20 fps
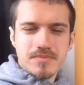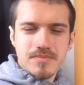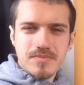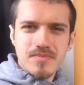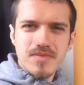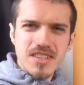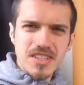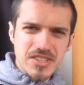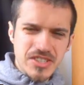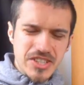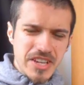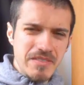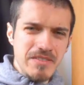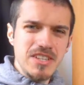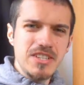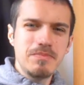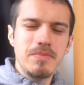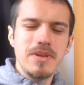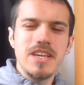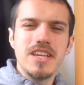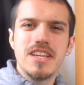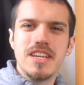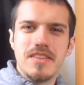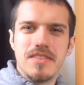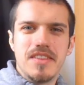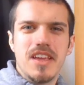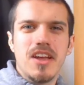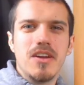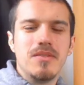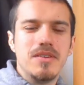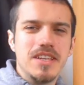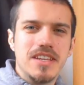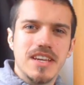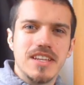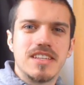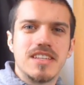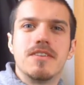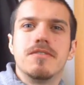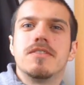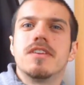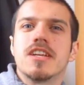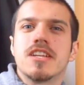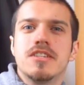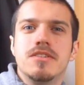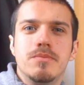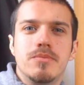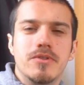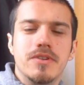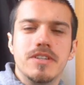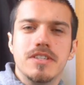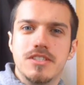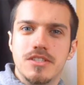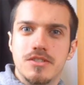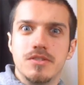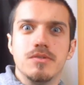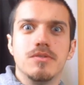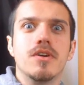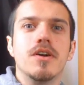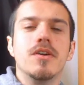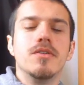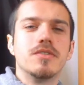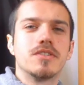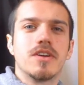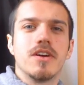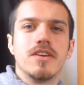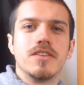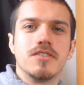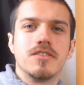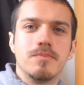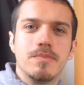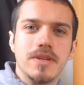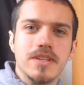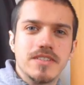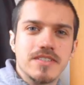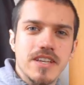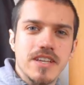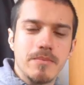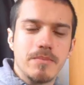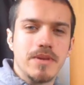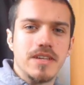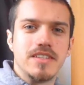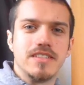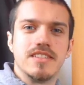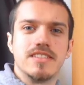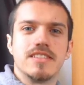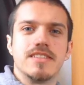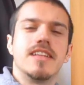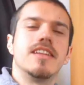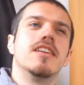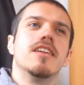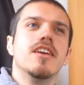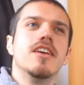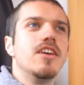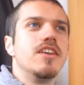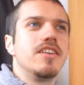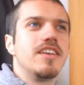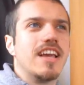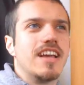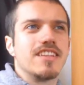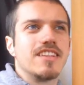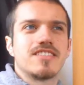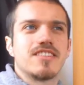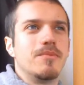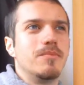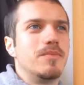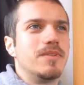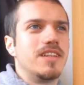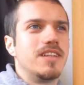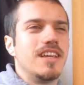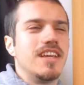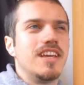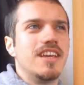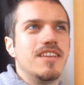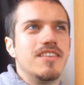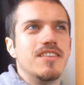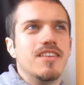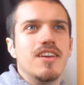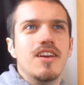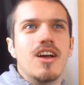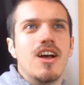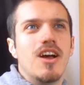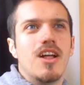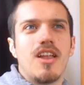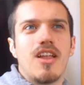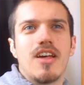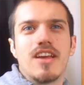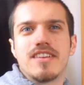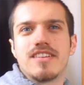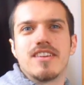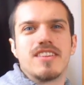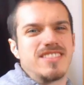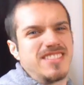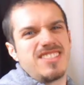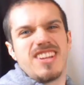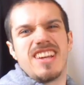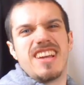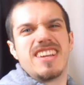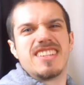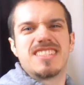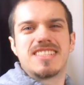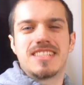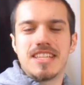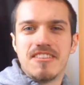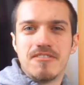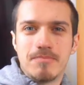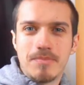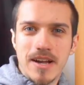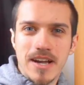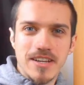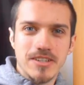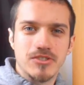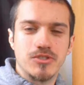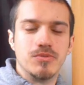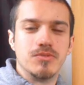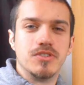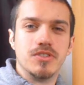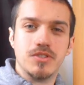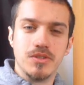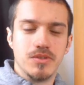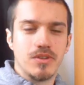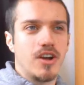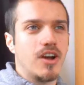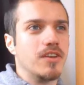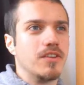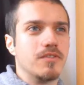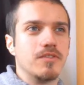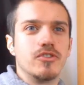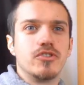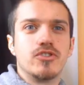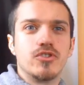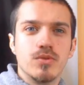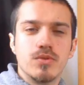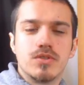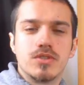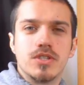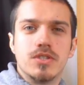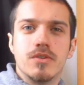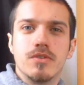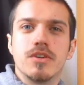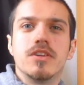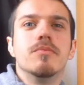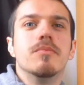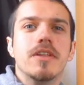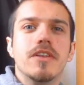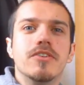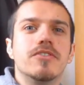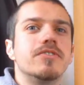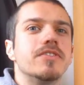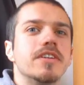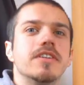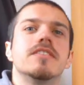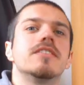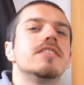generally speaking, they only get David Attenborough in to do those kind of big set pieces, and then get somebody in like a Steve Backshall to do kind of the shorter documentaries.